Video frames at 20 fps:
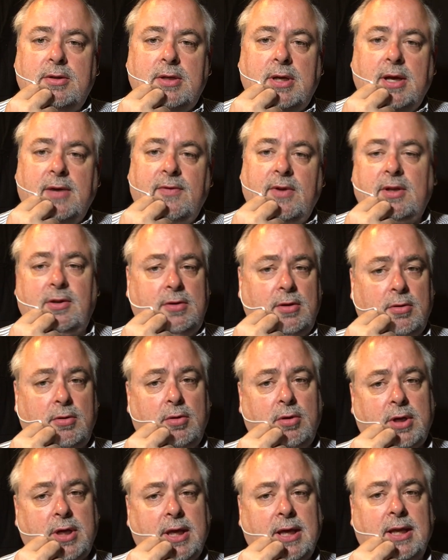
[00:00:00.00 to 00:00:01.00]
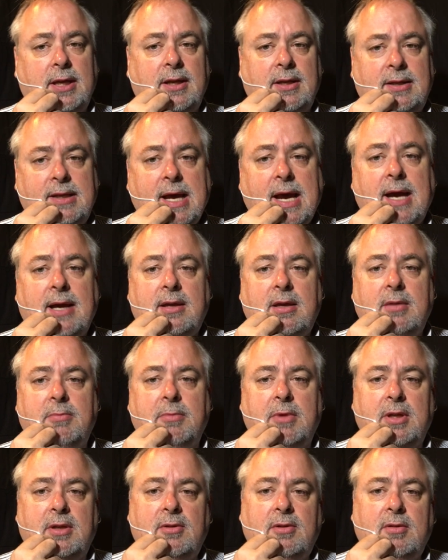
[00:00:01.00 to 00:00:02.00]
having to look at a
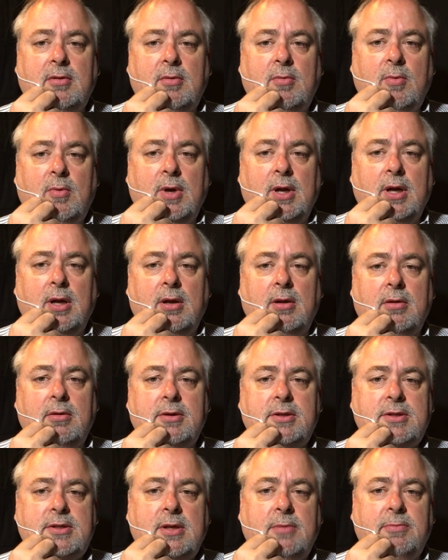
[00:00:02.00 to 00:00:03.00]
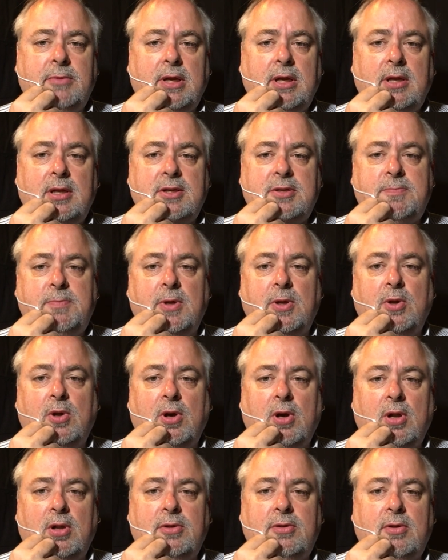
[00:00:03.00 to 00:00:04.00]
document where something has been
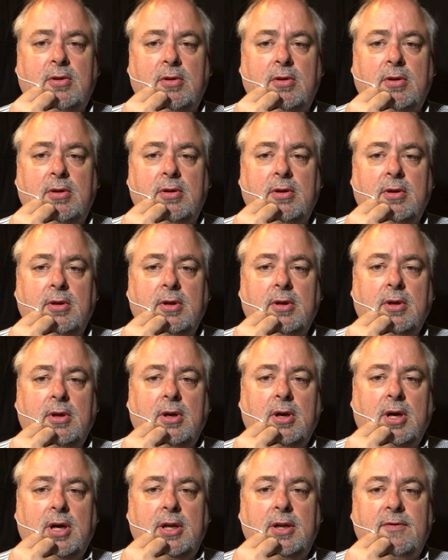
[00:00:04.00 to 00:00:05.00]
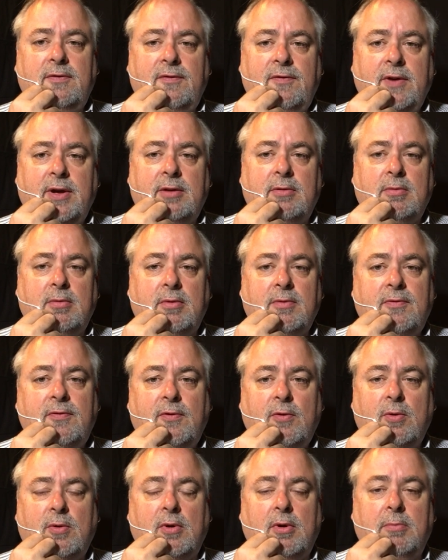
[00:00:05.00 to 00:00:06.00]
altered on a federal
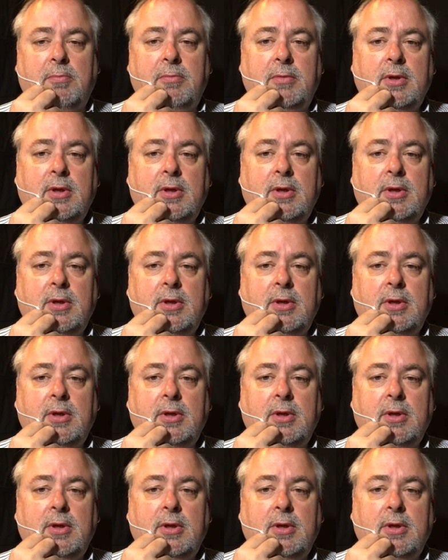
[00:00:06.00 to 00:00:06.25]
form?